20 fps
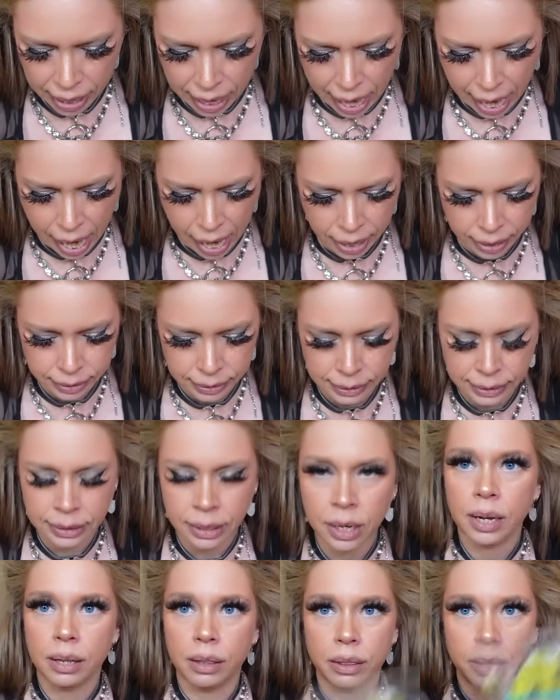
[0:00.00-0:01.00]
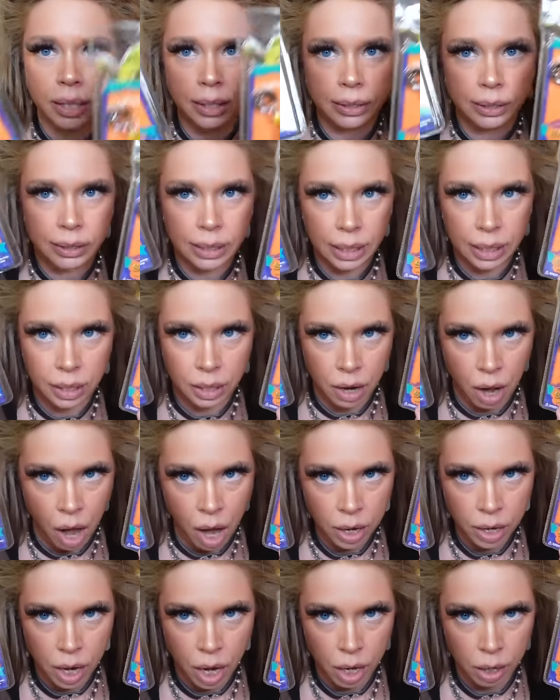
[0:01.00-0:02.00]
heads. These did
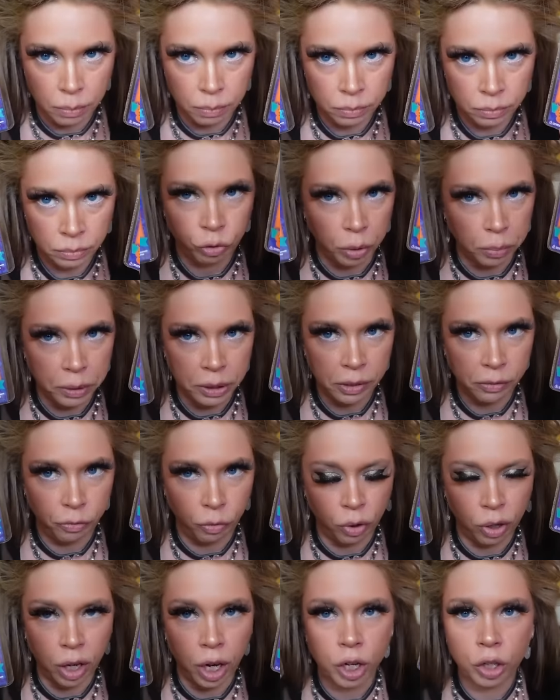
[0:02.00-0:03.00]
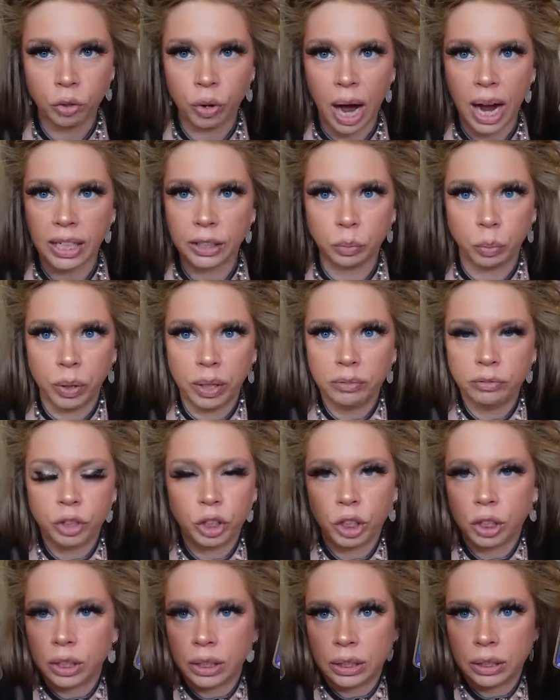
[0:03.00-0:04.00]
not come from Sephora. You guys, we've
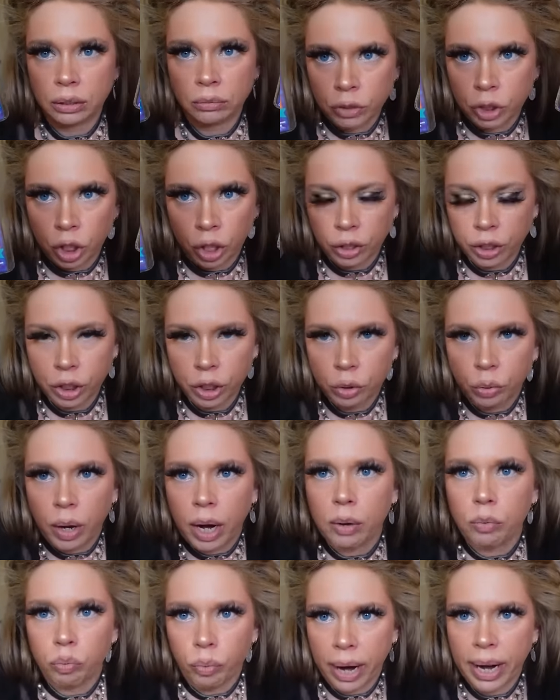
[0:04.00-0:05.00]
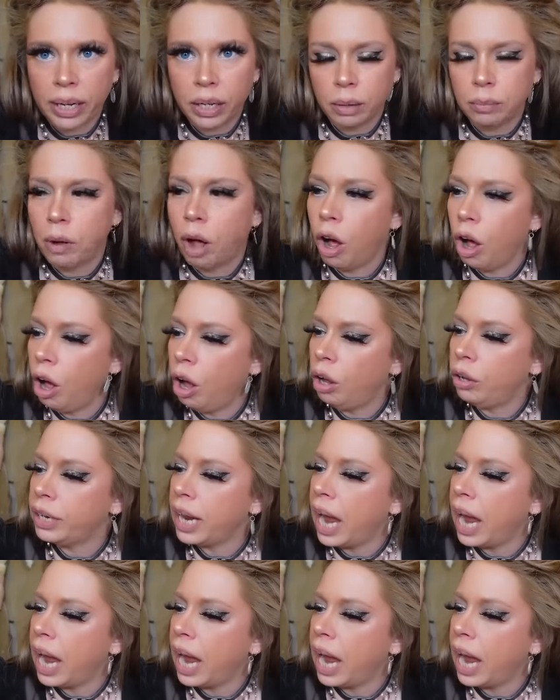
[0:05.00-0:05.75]
just turned into a random haul